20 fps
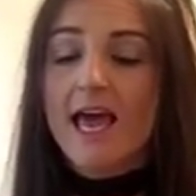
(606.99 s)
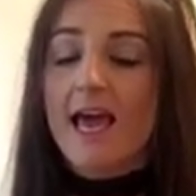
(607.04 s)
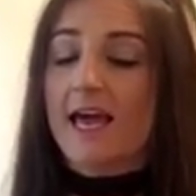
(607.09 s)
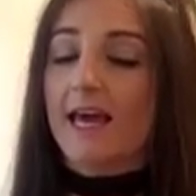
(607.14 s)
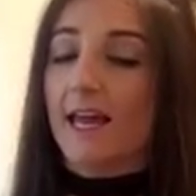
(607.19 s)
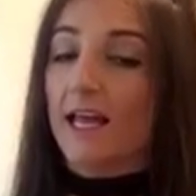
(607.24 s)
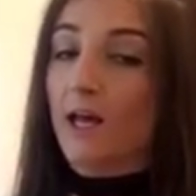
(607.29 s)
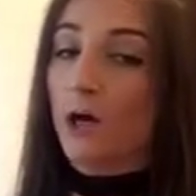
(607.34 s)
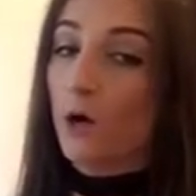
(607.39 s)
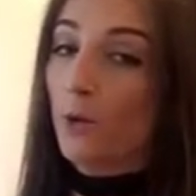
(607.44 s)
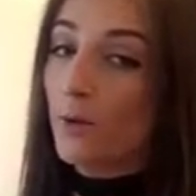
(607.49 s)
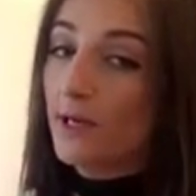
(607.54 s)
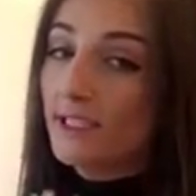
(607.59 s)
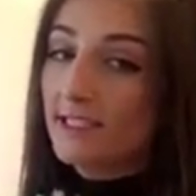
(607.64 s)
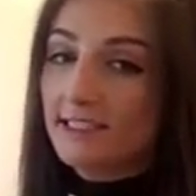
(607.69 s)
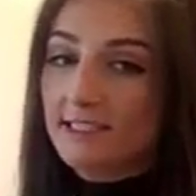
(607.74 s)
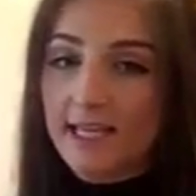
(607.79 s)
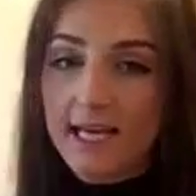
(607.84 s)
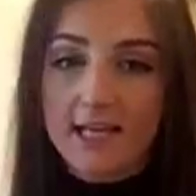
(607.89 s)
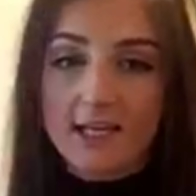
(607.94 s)
and I
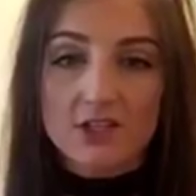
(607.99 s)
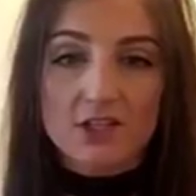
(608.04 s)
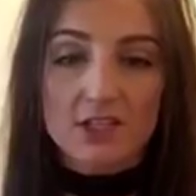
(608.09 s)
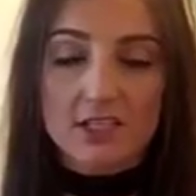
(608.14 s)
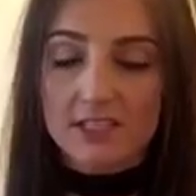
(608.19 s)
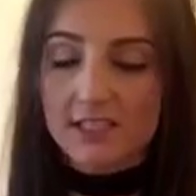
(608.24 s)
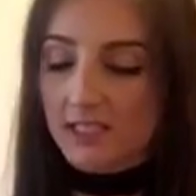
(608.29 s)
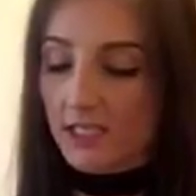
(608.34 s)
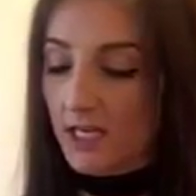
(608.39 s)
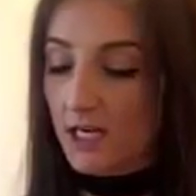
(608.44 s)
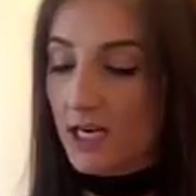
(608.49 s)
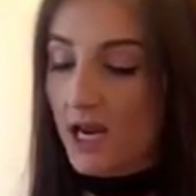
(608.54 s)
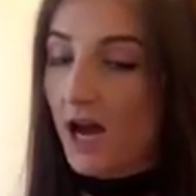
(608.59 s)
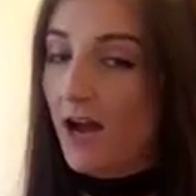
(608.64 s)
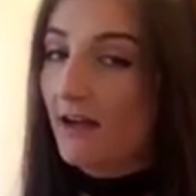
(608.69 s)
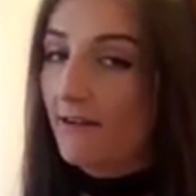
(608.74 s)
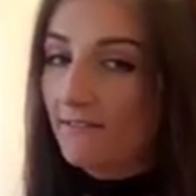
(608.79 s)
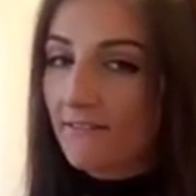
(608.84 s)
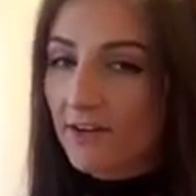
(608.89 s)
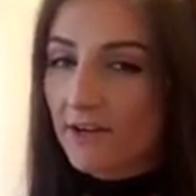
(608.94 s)
always take just
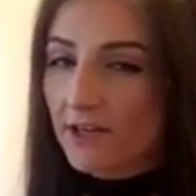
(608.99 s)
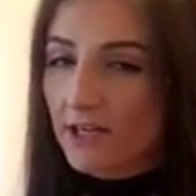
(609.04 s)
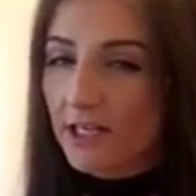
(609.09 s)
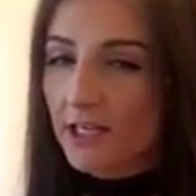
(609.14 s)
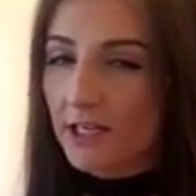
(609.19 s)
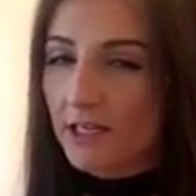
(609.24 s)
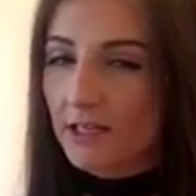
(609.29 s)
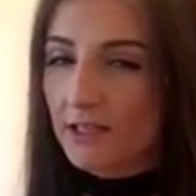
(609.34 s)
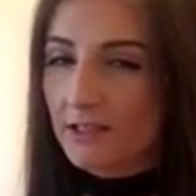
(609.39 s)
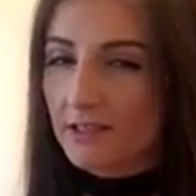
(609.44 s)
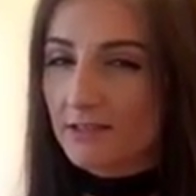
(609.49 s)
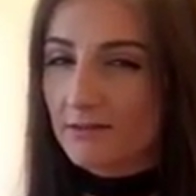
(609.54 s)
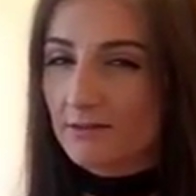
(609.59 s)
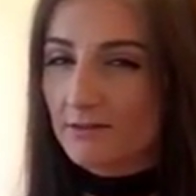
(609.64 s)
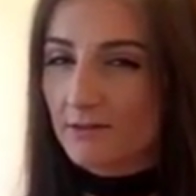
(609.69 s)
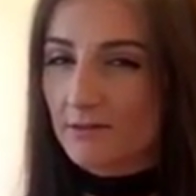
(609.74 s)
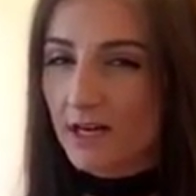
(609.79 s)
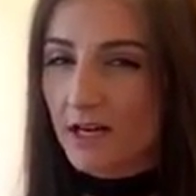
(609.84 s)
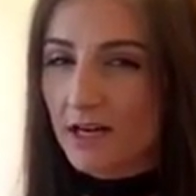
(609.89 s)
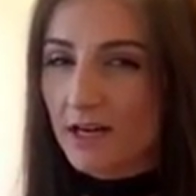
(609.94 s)
not with
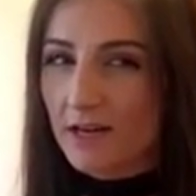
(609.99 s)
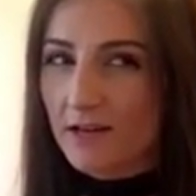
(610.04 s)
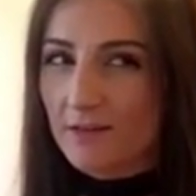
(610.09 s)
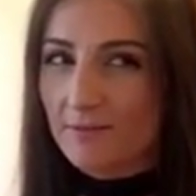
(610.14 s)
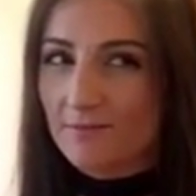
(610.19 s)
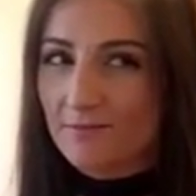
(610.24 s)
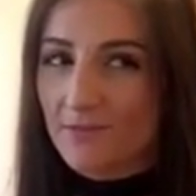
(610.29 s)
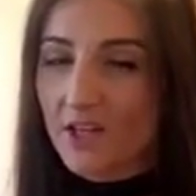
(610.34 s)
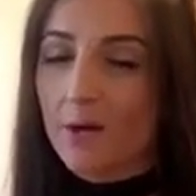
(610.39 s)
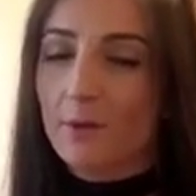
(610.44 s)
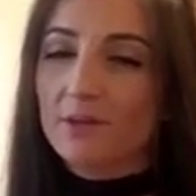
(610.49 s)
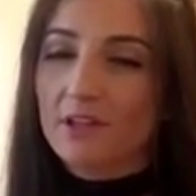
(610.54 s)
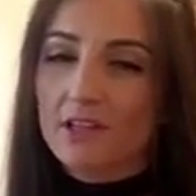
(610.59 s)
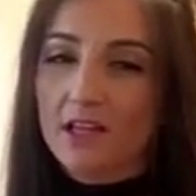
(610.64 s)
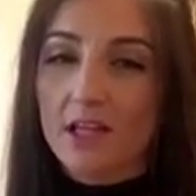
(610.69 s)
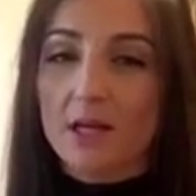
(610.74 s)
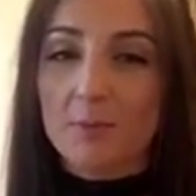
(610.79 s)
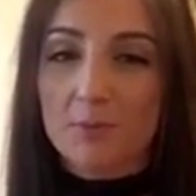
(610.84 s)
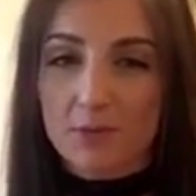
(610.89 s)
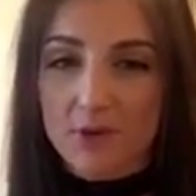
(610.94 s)
a
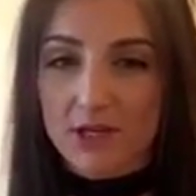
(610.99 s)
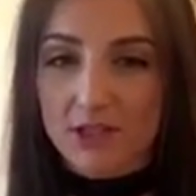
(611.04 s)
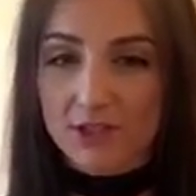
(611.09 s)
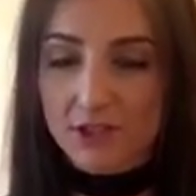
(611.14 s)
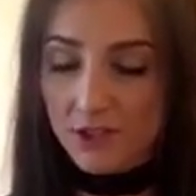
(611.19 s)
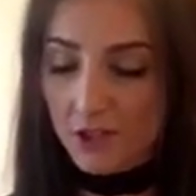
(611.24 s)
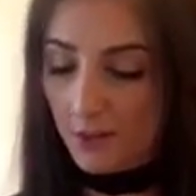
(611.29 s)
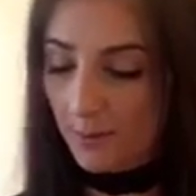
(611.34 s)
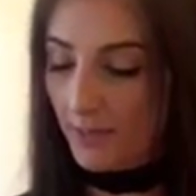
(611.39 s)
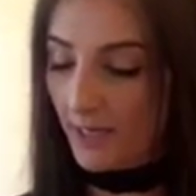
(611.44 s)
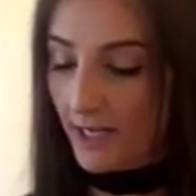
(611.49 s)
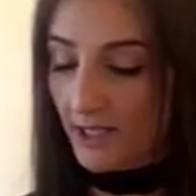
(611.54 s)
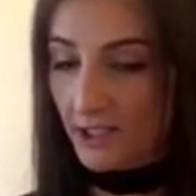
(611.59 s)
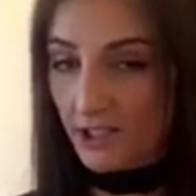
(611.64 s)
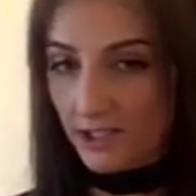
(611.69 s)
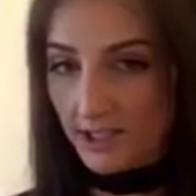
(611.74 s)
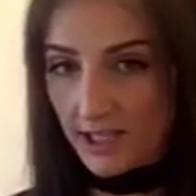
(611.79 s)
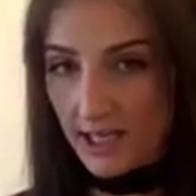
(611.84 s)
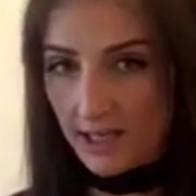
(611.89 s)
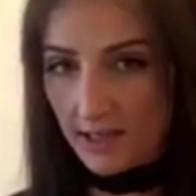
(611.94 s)
lot of pressure, but I
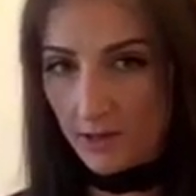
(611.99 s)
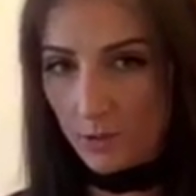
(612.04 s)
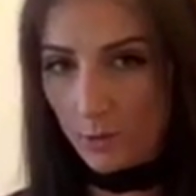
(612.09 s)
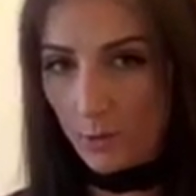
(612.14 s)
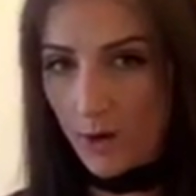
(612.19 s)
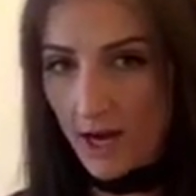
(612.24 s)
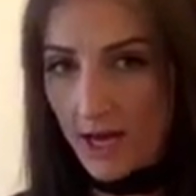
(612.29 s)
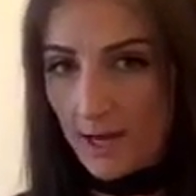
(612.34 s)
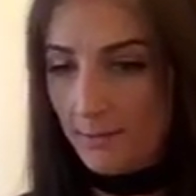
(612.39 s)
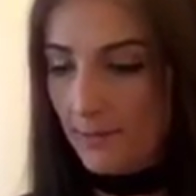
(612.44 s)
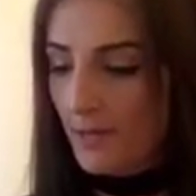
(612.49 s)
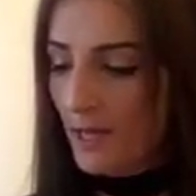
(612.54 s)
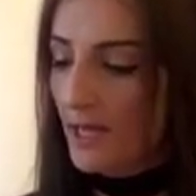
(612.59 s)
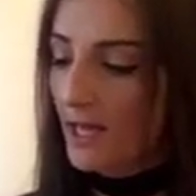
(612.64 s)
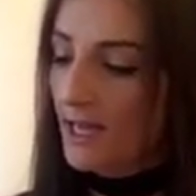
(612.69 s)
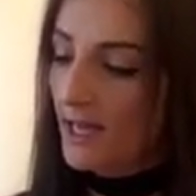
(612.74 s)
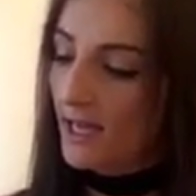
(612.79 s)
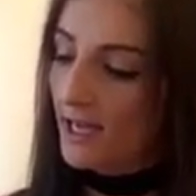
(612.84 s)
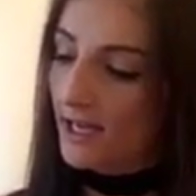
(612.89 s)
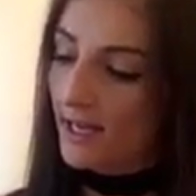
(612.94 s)
just take the wipe
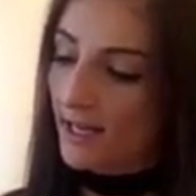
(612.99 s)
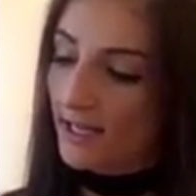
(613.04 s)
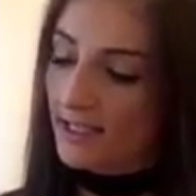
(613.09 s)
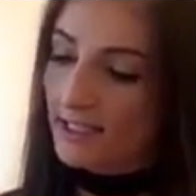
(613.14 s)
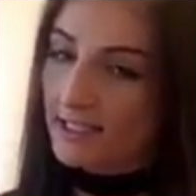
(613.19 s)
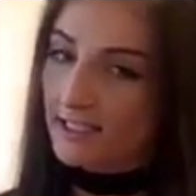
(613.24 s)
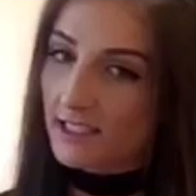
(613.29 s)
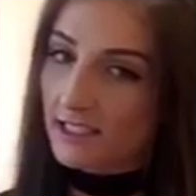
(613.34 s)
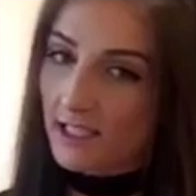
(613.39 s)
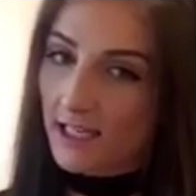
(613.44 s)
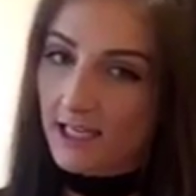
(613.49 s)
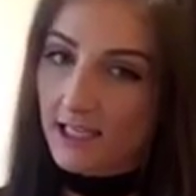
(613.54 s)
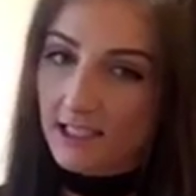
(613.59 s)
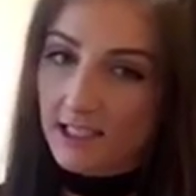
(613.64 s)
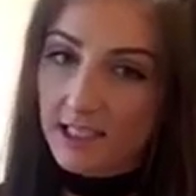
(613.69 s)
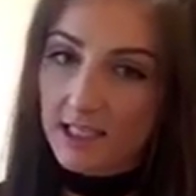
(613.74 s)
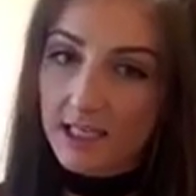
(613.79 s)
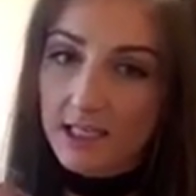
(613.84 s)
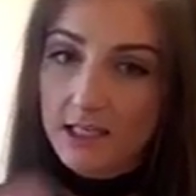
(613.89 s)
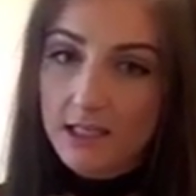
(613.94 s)
and I
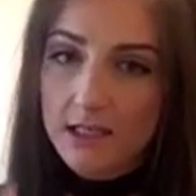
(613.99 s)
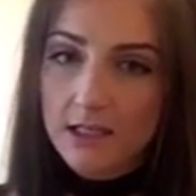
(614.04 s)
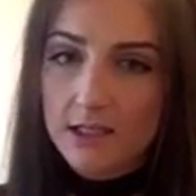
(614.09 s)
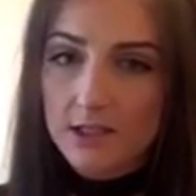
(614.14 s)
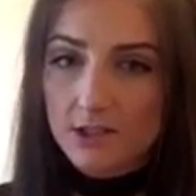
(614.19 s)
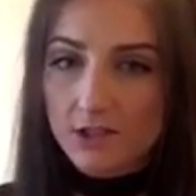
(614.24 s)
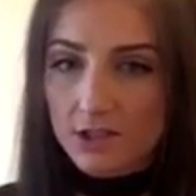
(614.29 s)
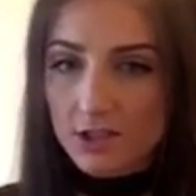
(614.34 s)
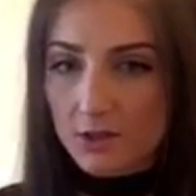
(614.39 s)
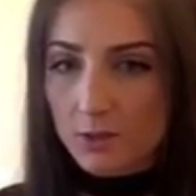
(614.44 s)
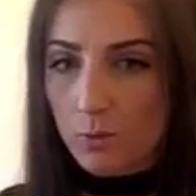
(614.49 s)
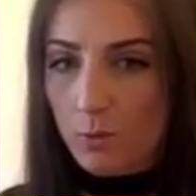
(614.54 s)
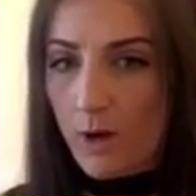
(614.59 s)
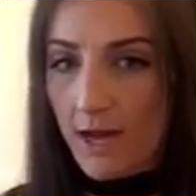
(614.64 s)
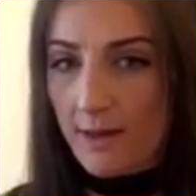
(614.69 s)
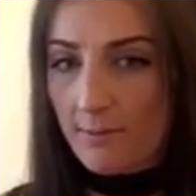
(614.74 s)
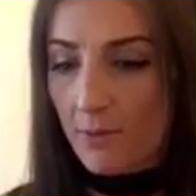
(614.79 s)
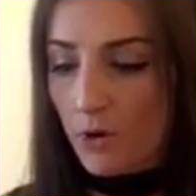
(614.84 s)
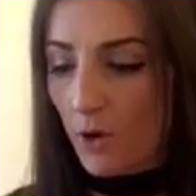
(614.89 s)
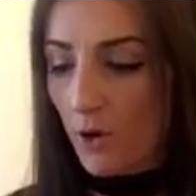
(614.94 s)
slightly just
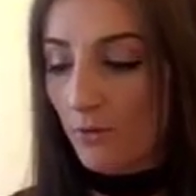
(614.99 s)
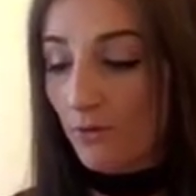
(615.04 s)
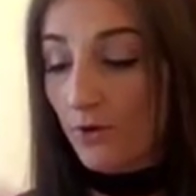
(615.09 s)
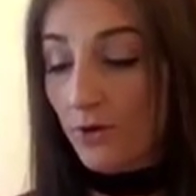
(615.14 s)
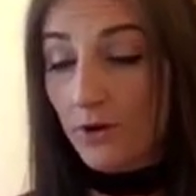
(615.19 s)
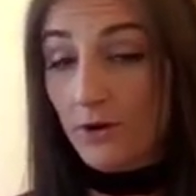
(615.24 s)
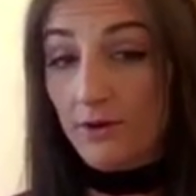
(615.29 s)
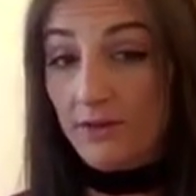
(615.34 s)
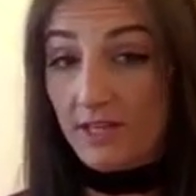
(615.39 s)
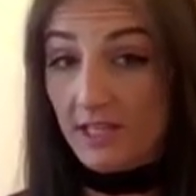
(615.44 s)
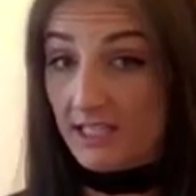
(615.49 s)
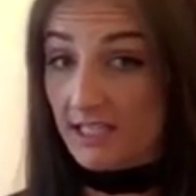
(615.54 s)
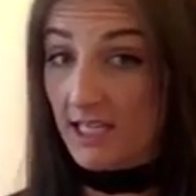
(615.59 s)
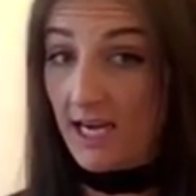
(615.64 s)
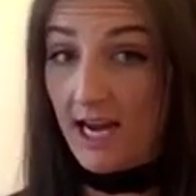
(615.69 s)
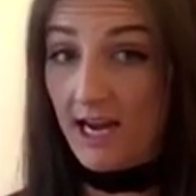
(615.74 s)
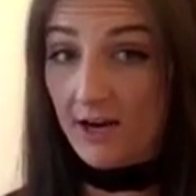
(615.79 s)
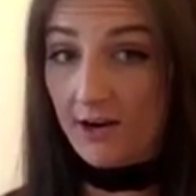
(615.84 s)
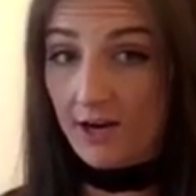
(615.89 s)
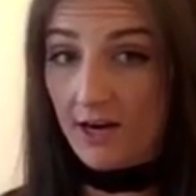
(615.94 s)
wipe over the
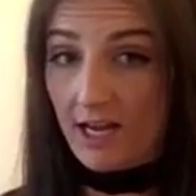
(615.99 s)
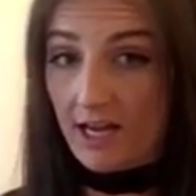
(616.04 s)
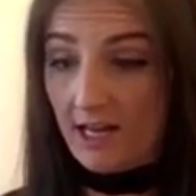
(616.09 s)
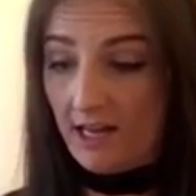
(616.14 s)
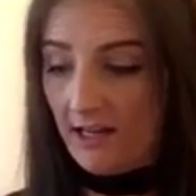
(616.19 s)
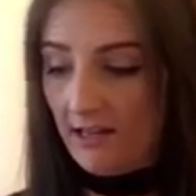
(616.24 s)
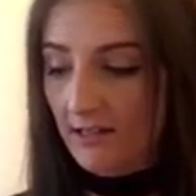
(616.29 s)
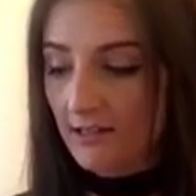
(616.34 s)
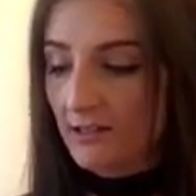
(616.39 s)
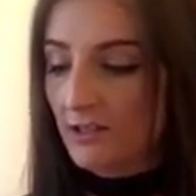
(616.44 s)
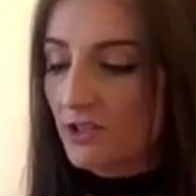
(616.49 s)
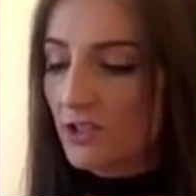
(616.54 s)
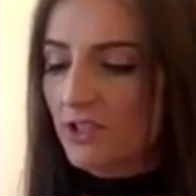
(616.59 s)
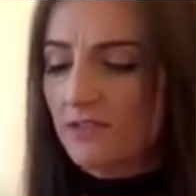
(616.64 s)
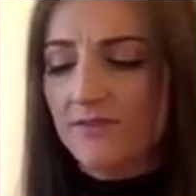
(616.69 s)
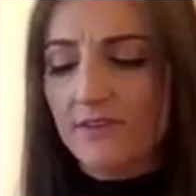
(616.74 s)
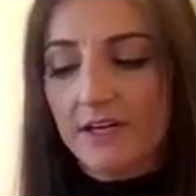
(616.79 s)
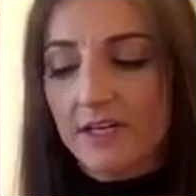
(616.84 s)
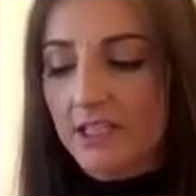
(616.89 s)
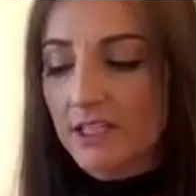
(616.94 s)
entire hand,
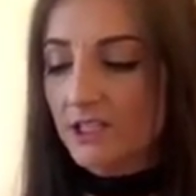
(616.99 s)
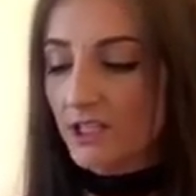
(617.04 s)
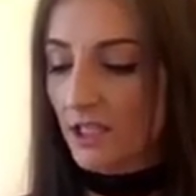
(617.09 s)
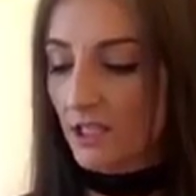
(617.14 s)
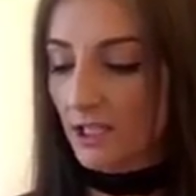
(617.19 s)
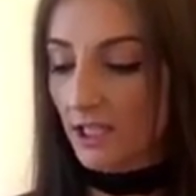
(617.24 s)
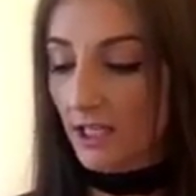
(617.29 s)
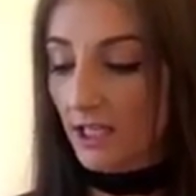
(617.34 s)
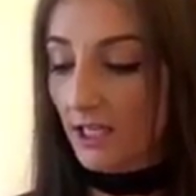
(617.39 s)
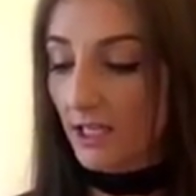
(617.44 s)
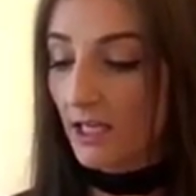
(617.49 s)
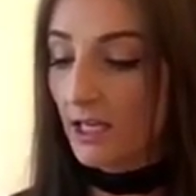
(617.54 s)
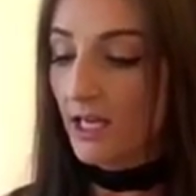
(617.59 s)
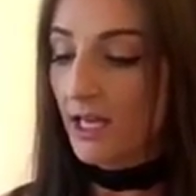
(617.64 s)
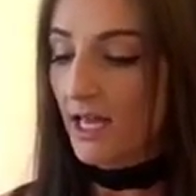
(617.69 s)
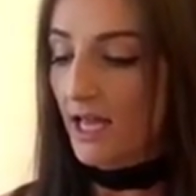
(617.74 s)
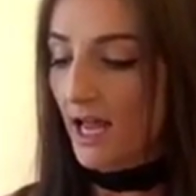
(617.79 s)
just very gently,